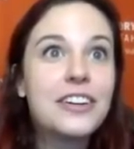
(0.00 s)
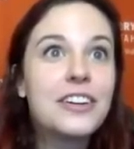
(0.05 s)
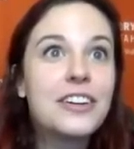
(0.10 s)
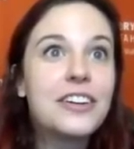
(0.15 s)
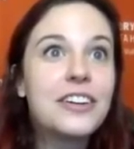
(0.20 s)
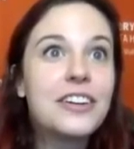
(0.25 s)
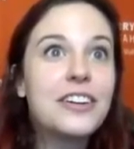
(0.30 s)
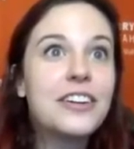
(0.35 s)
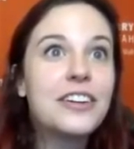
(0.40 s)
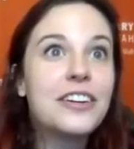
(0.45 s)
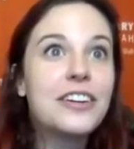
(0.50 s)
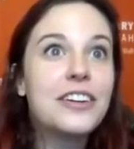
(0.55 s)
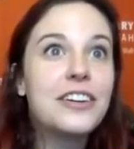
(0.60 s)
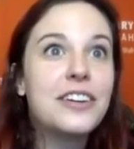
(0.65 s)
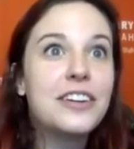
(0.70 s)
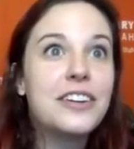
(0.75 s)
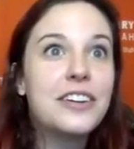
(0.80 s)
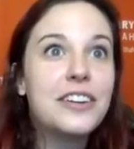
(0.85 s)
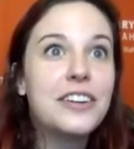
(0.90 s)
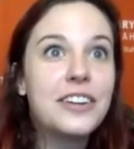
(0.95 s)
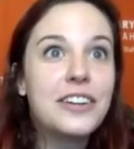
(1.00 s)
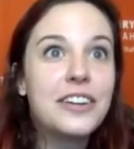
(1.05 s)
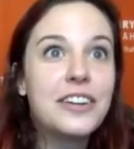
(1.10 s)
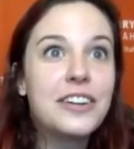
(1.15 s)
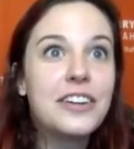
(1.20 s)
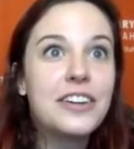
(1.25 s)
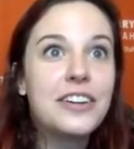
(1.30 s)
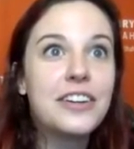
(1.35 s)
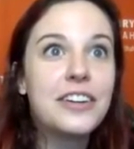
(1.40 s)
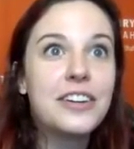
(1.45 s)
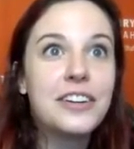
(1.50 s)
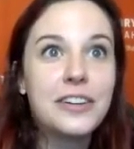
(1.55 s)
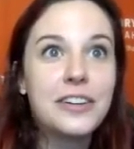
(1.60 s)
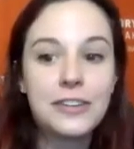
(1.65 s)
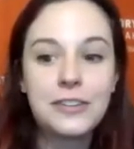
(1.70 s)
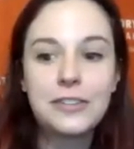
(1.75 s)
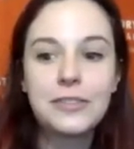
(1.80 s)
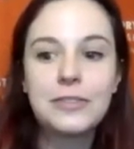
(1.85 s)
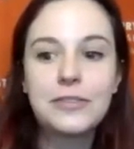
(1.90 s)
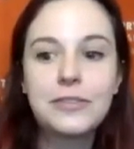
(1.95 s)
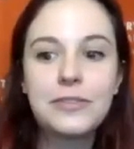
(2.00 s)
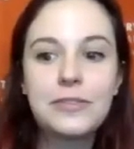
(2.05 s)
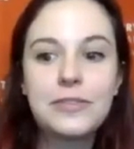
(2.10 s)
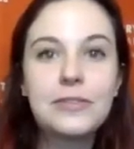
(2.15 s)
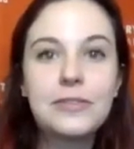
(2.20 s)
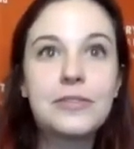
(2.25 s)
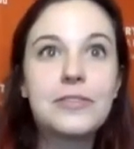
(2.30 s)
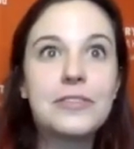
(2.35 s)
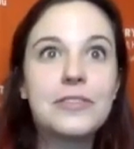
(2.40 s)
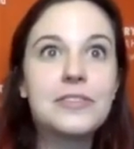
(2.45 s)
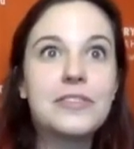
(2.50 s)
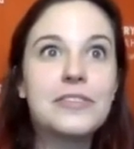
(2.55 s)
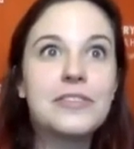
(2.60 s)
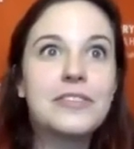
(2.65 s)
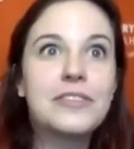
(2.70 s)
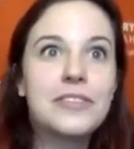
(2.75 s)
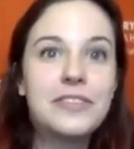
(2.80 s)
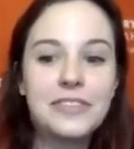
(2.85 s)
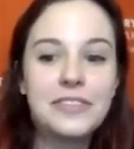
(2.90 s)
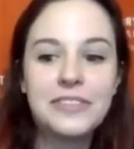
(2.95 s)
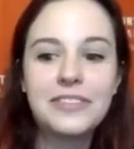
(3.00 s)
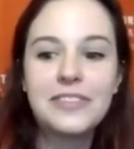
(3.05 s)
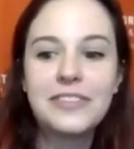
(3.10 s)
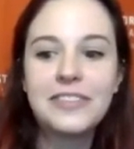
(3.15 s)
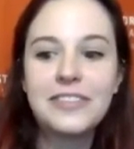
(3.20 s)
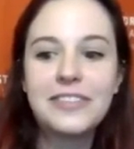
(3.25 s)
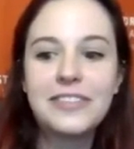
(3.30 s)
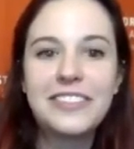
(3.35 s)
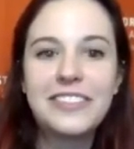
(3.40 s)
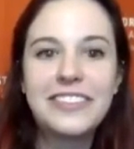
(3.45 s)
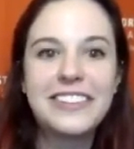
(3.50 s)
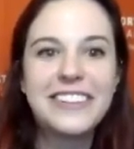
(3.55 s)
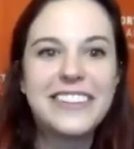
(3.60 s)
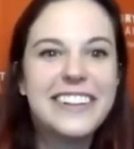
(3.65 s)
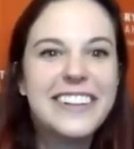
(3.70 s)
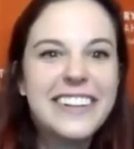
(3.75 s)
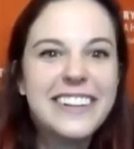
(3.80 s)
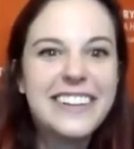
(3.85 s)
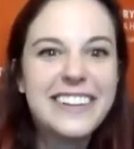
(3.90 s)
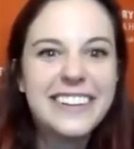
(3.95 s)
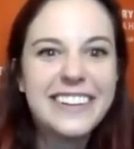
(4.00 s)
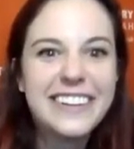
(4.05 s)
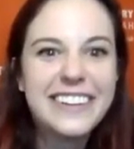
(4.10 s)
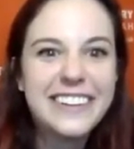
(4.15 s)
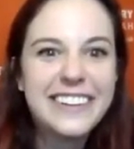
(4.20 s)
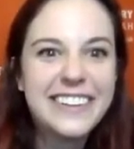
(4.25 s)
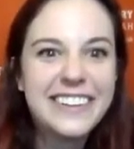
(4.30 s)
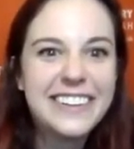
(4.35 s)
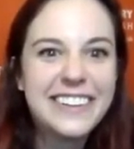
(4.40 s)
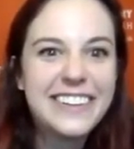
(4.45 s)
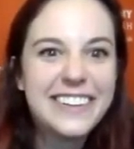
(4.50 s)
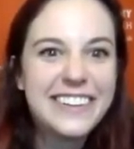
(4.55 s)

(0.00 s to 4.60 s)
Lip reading: (not speaking)